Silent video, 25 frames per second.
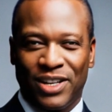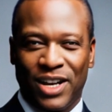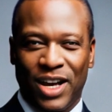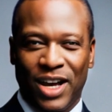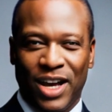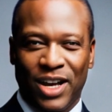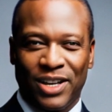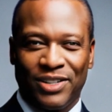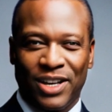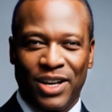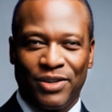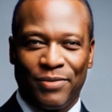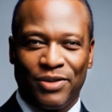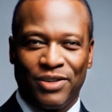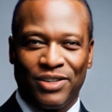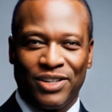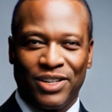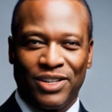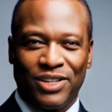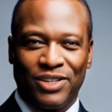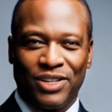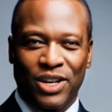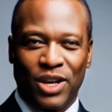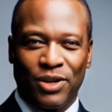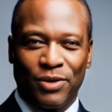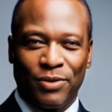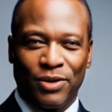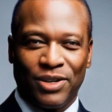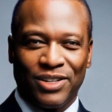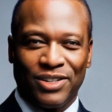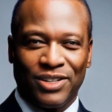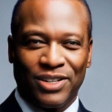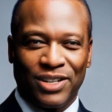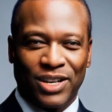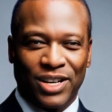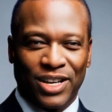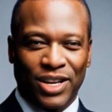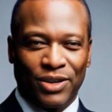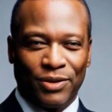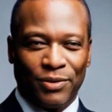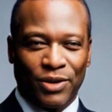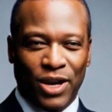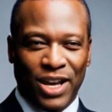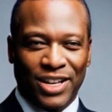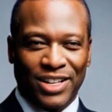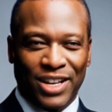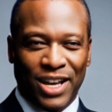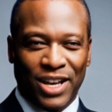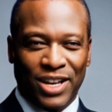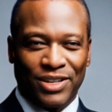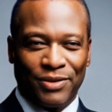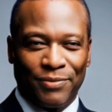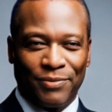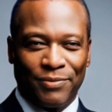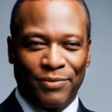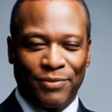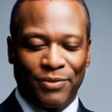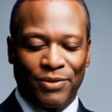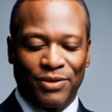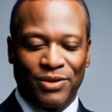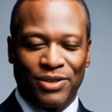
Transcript: and I was determined to clear my name.